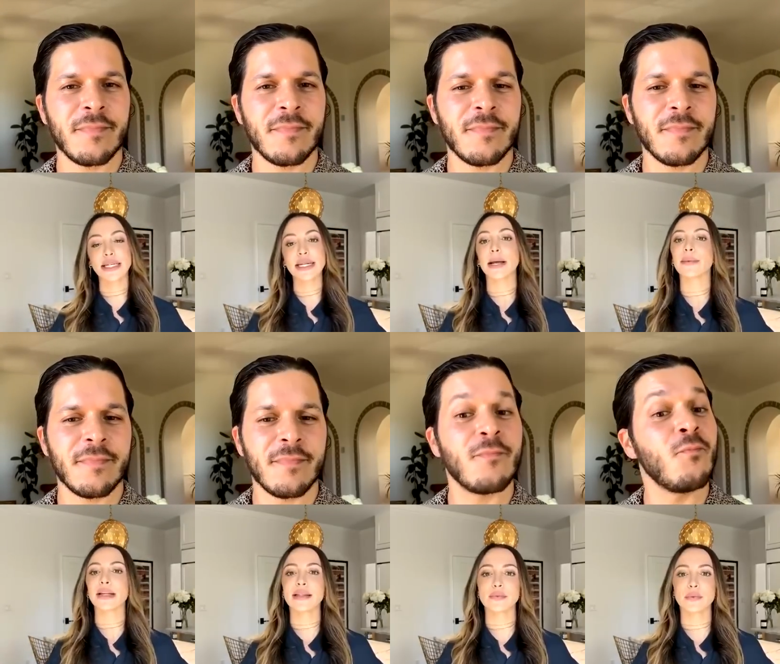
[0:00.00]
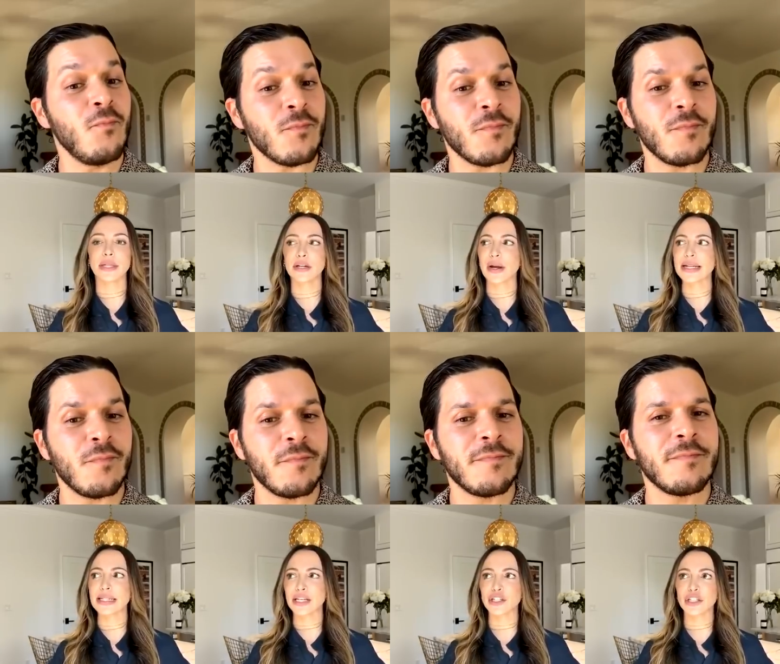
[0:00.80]
Speaker 1: I made this mm. really great
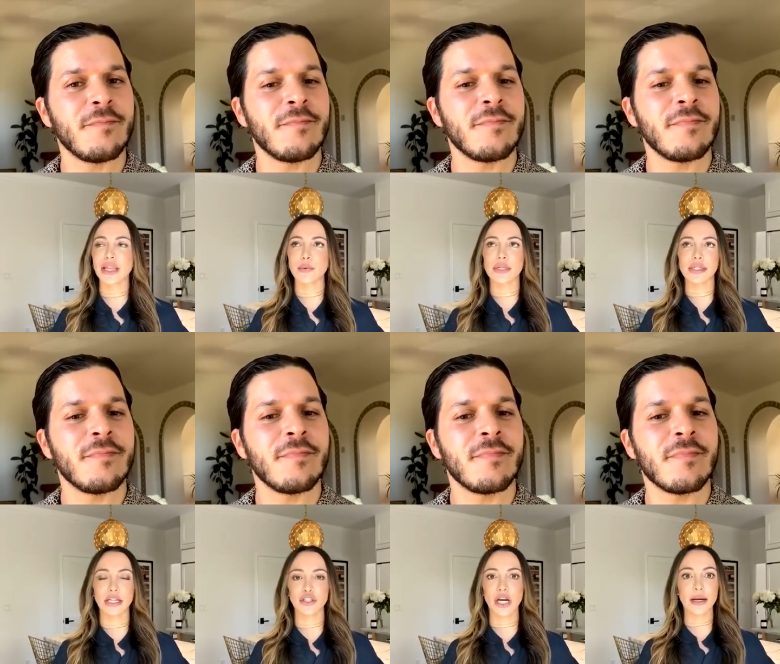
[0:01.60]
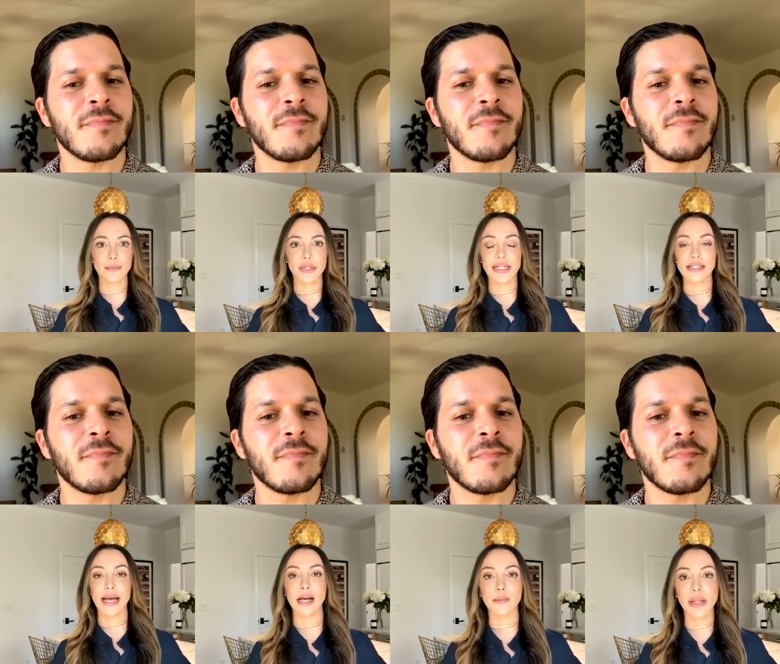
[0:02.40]
dish that was like a Japanese
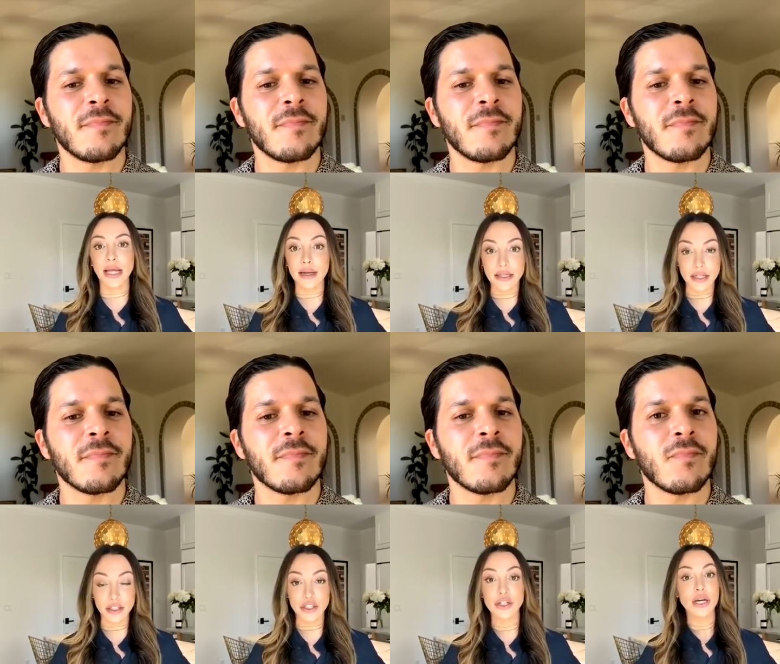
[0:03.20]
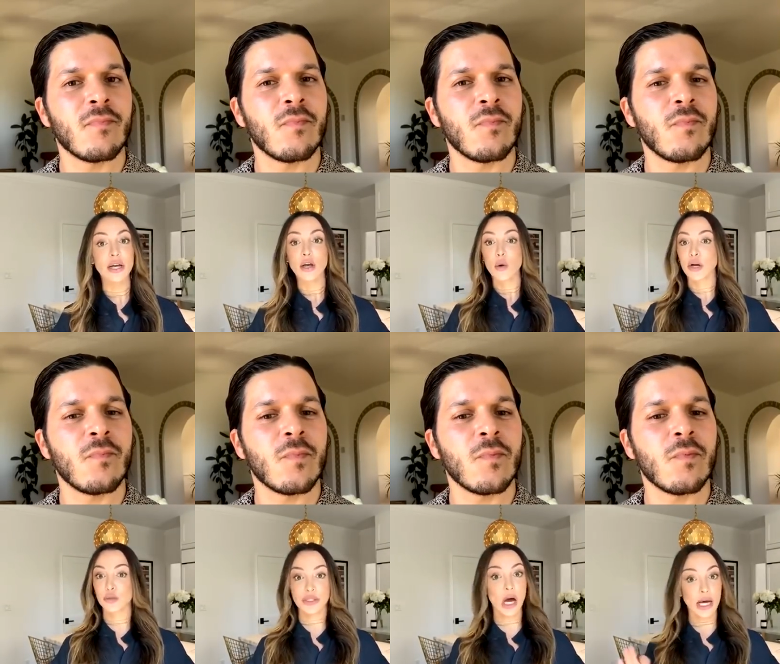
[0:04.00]
eggplant dish, which
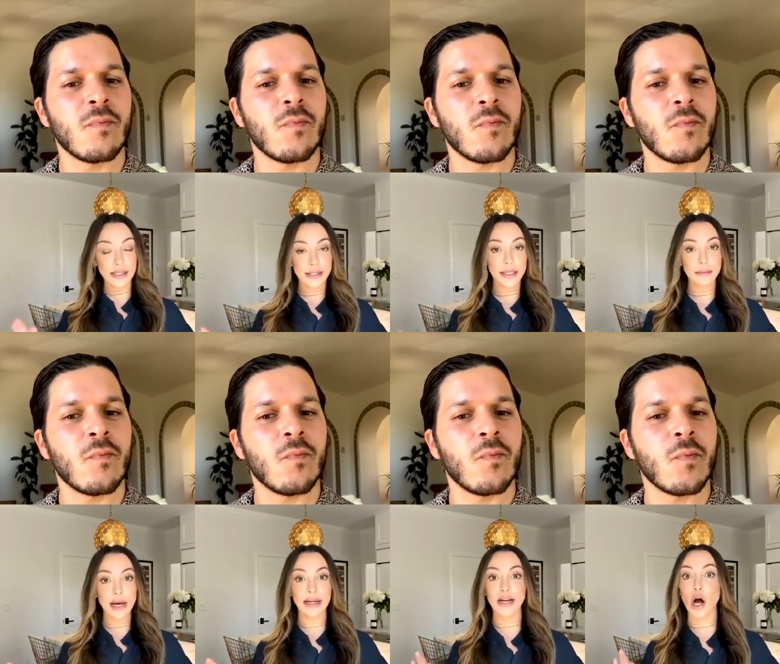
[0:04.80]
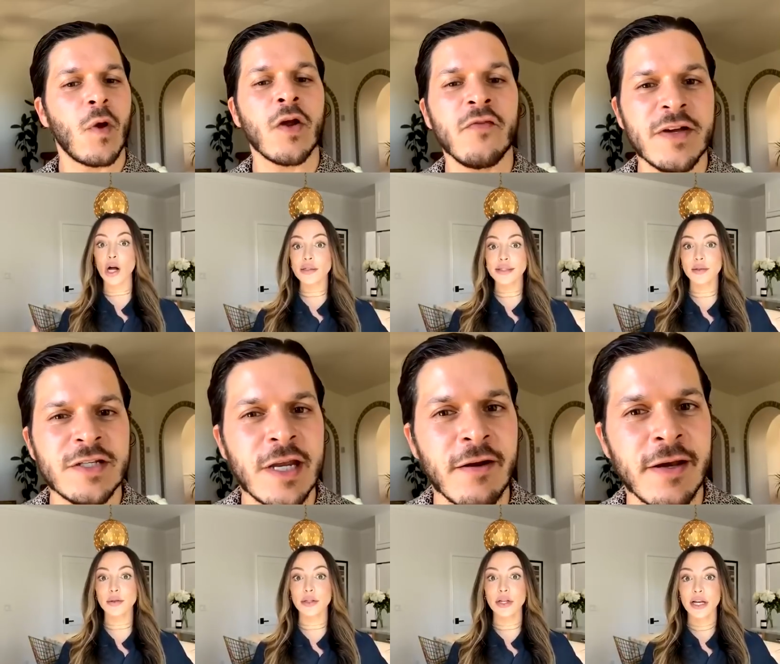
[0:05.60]
was awesome. And I also Are you
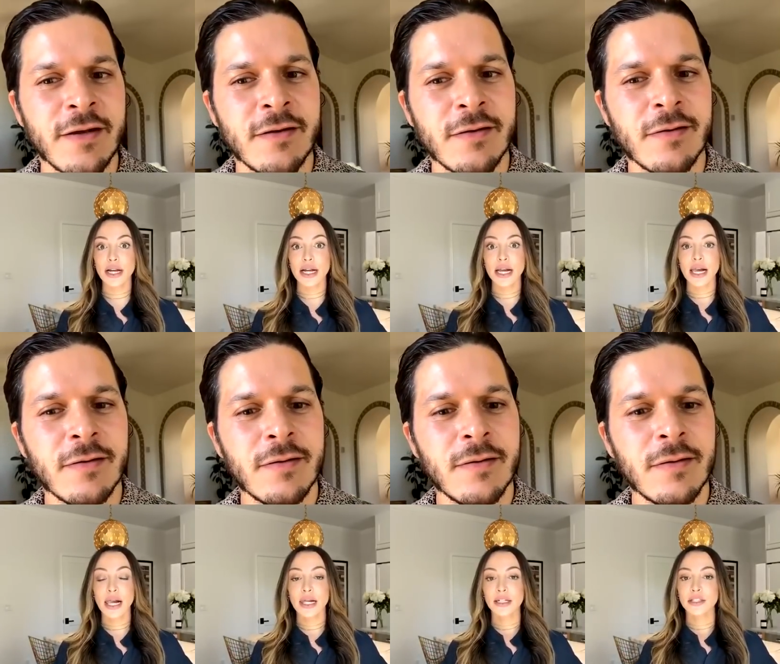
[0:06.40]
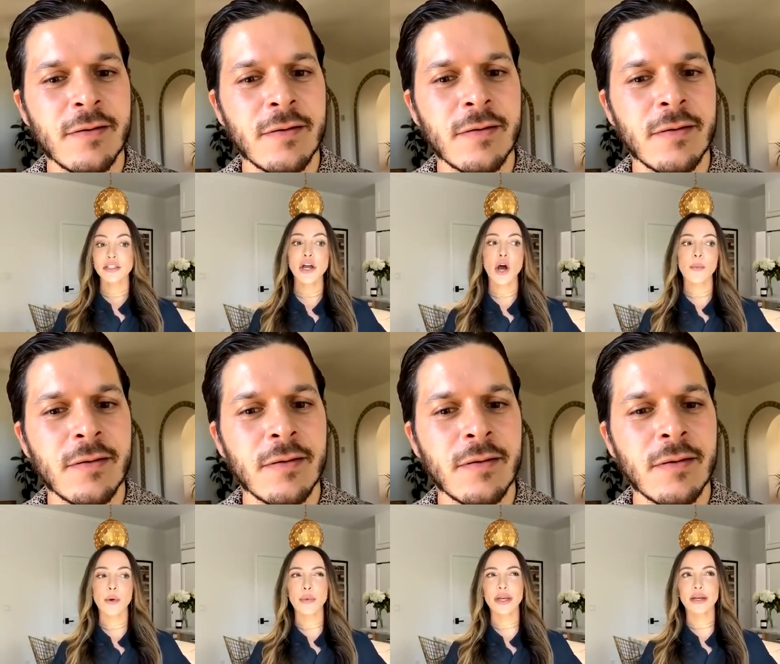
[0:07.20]
Speaker 2: vegetarian?
Speaker 1: No, but
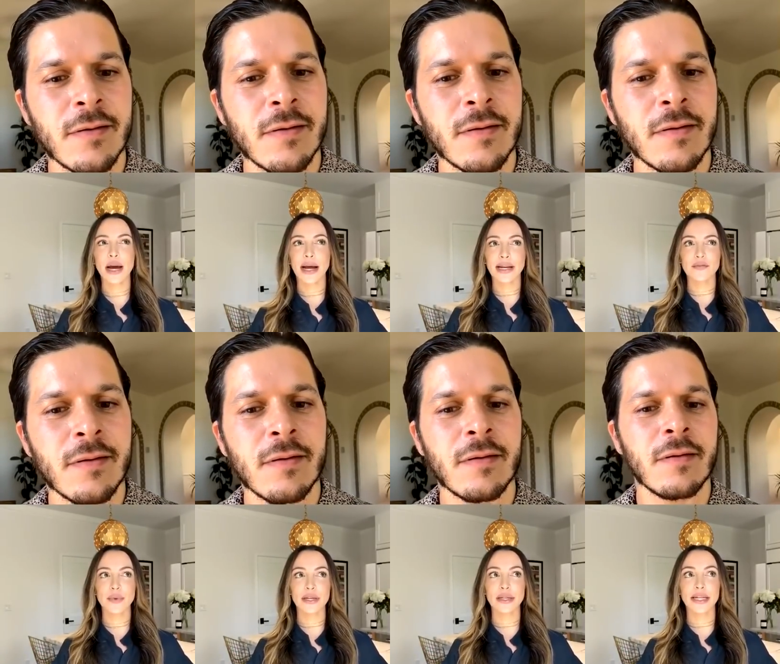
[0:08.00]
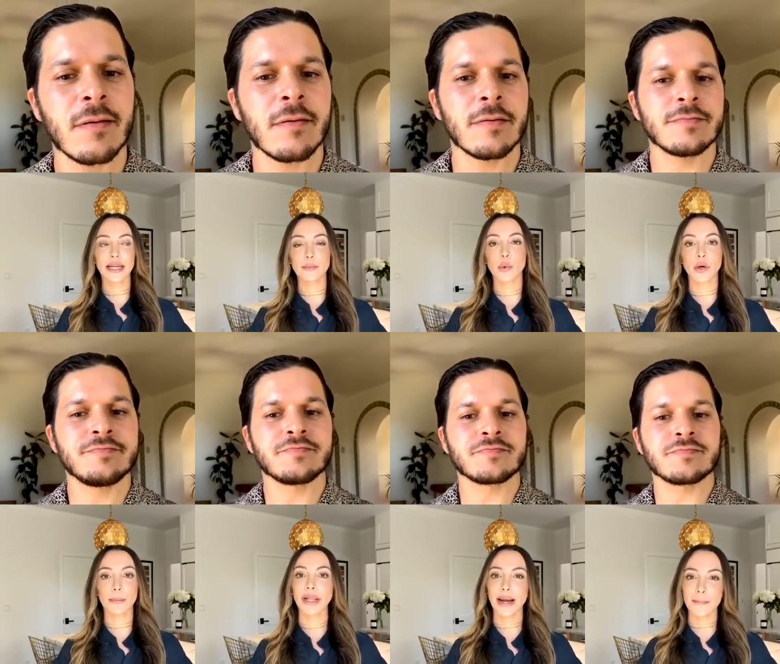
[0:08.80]
we've kind of been eating more
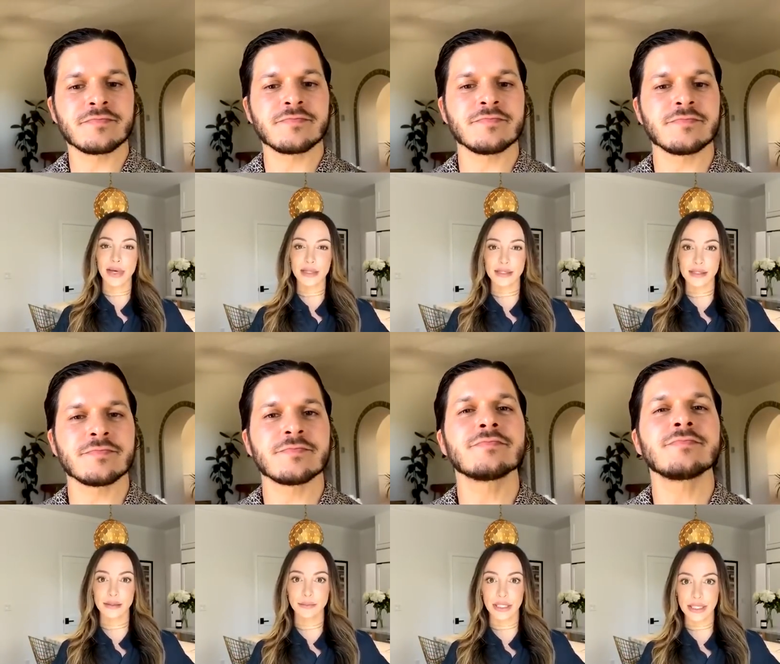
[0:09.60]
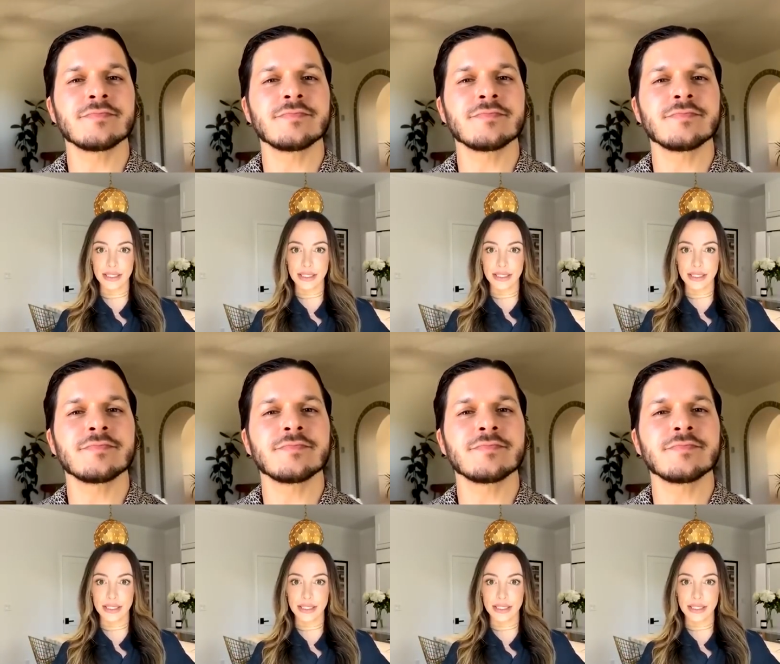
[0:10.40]
plant-based meals